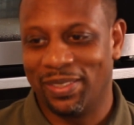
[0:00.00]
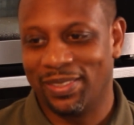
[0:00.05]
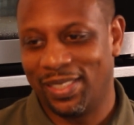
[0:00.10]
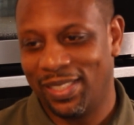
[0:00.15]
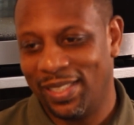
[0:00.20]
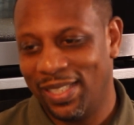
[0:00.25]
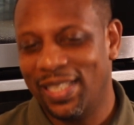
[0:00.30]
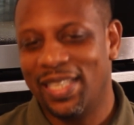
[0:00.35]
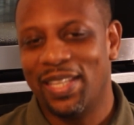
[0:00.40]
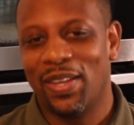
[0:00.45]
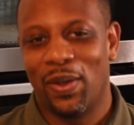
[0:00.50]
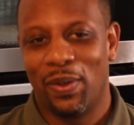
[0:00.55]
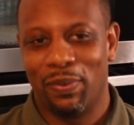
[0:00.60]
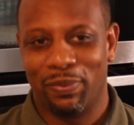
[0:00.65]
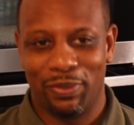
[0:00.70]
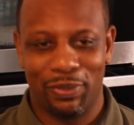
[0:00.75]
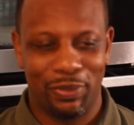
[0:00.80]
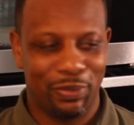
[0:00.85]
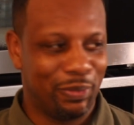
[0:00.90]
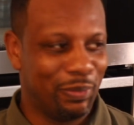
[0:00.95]
It's clearly
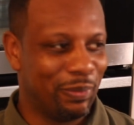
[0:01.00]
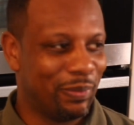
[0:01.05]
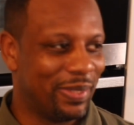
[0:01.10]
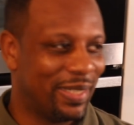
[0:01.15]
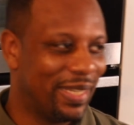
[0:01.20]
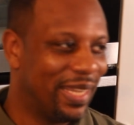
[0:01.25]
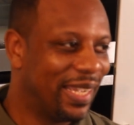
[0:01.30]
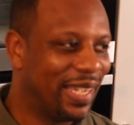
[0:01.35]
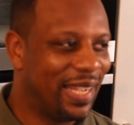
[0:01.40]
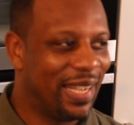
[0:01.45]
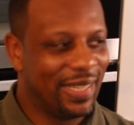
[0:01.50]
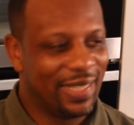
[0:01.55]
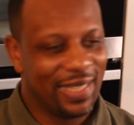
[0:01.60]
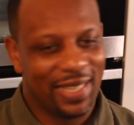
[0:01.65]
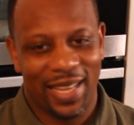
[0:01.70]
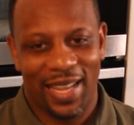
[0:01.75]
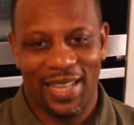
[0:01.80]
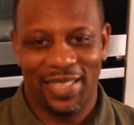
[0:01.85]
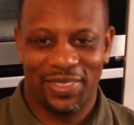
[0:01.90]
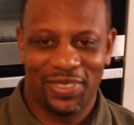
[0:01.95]
after school, and they're kind of
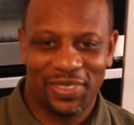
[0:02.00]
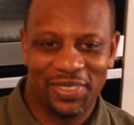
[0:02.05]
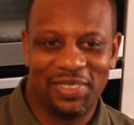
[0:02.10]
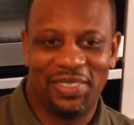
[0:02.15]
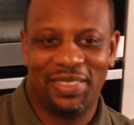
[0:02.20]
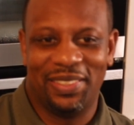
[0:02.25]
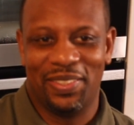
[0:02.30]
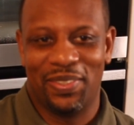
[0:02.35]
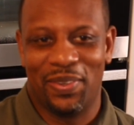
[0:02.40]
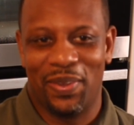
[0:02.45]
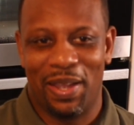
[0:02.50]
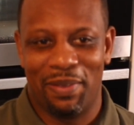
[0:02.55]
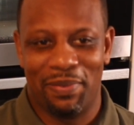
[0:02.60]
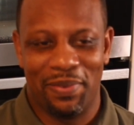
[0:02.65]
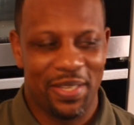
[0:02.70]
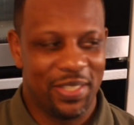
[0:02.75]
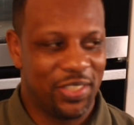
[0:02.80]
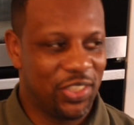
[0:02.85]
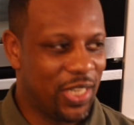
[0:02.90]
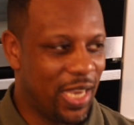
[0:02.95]
like just you know
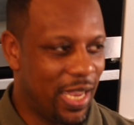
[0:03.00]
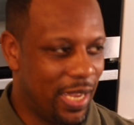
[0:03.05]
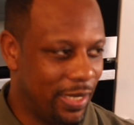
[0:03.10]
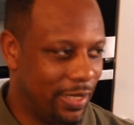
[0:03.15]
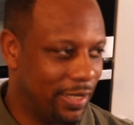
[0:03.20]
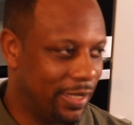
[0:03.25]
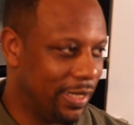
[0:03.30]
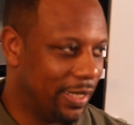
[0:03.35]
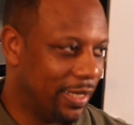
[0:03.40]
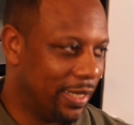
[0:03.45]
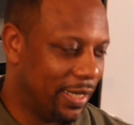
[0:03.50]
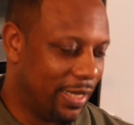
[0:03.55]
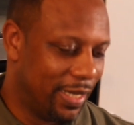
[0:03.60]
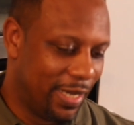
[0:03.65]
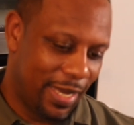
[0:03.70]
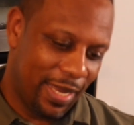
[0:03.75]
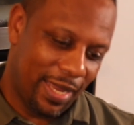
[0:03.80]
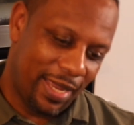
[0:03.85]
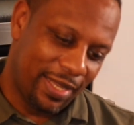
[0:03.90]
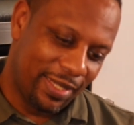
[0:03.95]
having a chat.
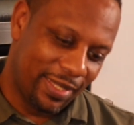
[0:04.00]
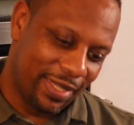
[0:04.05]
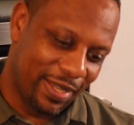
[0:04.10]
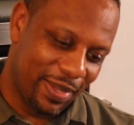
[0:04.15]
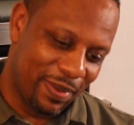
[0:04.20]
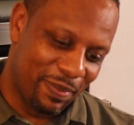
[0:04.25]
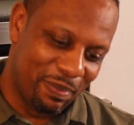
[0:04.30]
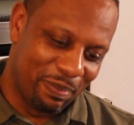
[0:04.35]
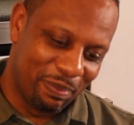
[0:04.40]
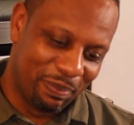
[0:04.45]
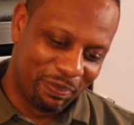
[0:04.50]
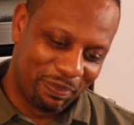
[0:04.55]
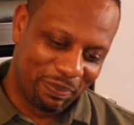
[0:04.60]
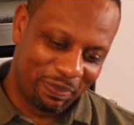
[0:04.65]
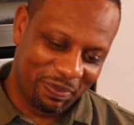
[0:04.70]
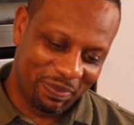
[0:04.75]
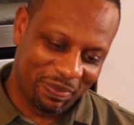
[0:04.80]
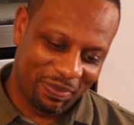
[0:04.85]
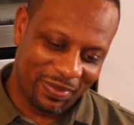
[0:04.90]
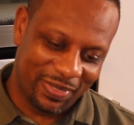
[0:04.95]
And um,
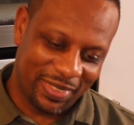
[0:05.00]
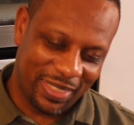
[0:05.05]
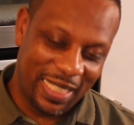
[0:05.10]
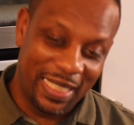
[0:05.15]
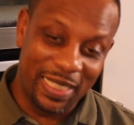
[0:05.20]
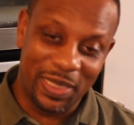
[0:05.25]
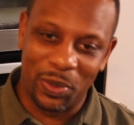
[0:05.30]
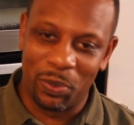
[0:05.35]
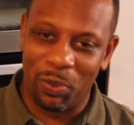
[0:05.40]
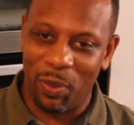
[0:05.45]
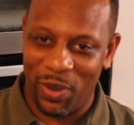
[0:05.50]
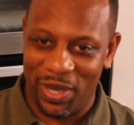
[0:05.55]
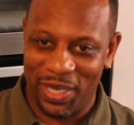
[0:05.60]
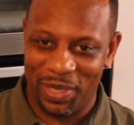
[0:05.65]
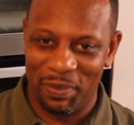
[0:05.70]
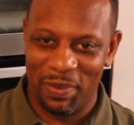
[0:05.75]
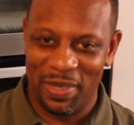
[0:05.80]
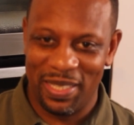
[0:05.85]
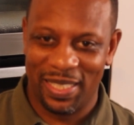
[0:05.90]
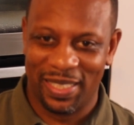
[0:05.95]
he
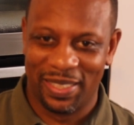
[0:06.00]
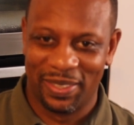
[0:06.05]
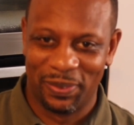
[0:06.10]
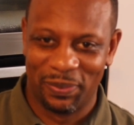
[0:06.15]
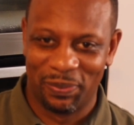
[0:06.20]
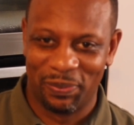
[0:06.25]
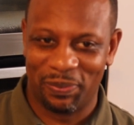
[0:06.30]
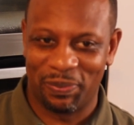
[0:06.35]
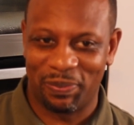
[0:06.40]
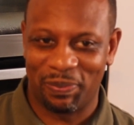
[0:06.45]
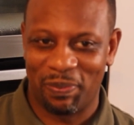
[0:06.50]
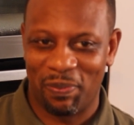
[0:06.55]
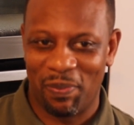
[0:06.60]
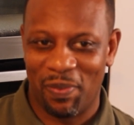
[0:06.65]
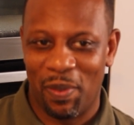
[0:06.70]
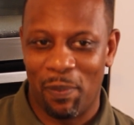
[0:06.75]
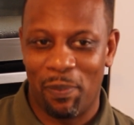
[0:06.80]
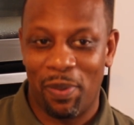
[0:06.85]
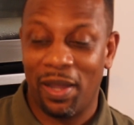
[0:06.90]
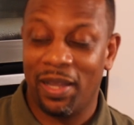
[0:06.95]
spotted me,
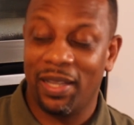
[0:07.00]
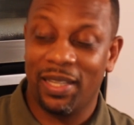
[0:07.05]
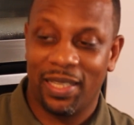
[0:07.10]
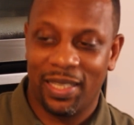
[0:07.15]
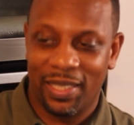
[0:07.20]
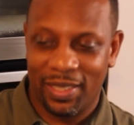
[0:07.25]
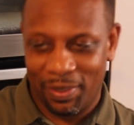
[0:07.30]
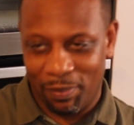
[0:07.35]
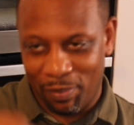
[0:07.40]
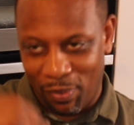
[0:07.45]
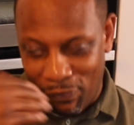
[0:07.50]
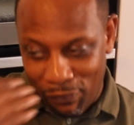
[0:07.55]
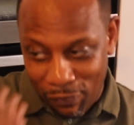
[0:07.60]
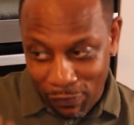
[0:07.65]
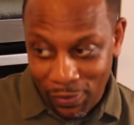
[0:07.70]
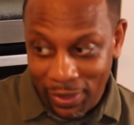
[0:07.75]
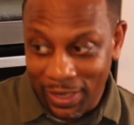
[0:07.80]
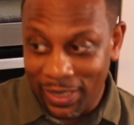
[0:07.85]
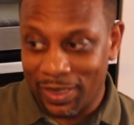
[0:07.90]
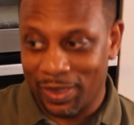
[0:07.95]
but
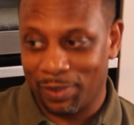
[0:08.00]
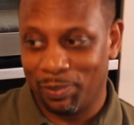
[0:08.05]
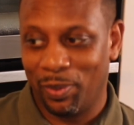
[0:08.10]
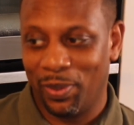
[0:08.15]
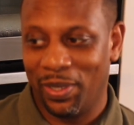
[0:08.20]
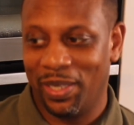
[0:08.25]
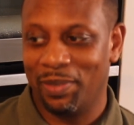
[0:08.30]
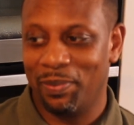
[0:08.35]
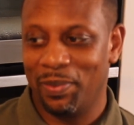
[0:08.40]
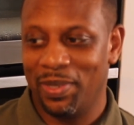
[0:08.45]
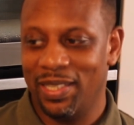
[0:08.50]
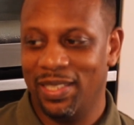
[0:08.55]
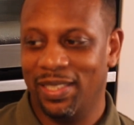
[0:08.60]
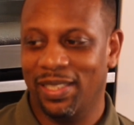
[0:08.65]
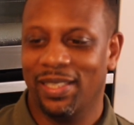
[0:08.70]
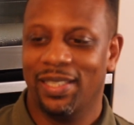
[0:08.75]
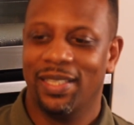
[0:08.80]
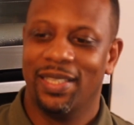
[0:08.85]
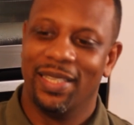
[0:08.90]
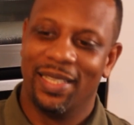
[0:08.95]
before he spotted me,
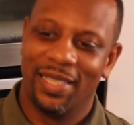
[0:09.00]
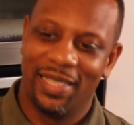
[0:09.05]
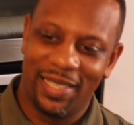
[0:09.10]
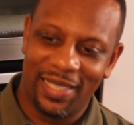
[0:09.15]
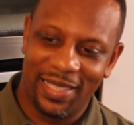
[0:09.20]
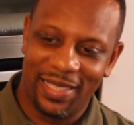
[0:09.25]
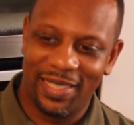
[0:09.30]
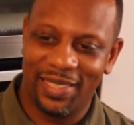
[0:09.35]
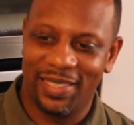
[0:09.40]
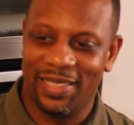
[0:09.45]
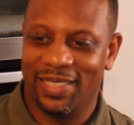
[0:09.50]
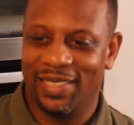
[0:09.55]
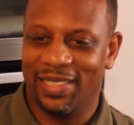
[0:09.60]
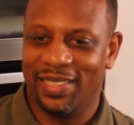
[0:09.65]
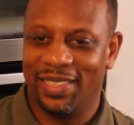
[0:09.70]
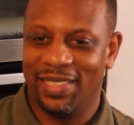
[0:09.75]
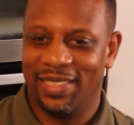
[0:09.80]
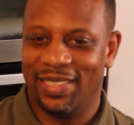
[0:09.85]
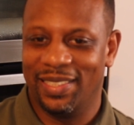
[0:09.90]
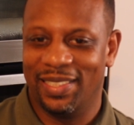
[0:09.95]
uh, a,
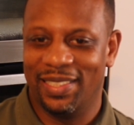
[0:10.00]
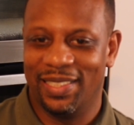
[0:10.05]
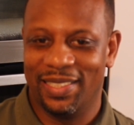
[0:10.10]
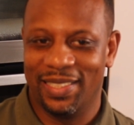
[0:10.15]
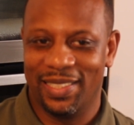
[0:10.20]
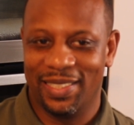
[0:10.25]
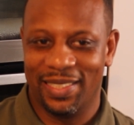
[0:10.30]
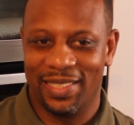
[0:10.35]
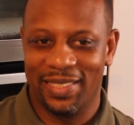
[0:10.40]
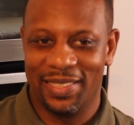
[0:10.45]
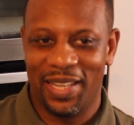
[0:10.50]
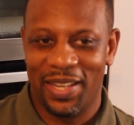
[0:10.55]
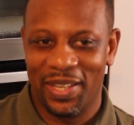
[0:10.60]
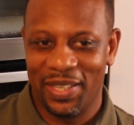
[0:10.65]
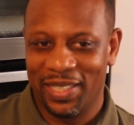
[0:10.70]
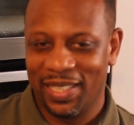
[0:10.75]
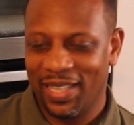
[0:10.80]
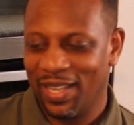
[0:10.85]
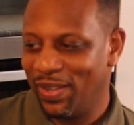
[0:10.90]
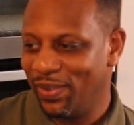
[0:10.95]
a, a,
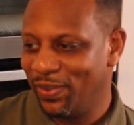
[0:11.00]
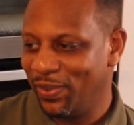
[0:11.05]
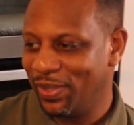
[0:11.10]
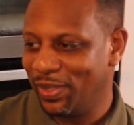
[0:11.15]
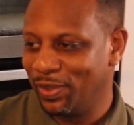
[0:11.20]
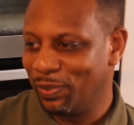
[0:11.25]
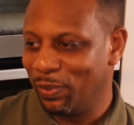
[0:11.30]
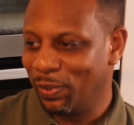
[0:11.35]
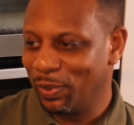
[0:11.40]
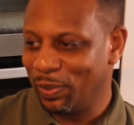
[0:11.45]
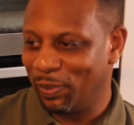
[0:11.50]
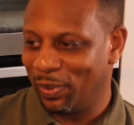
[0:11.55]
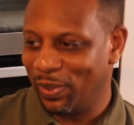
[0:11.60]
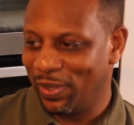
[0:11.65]
young girl has walked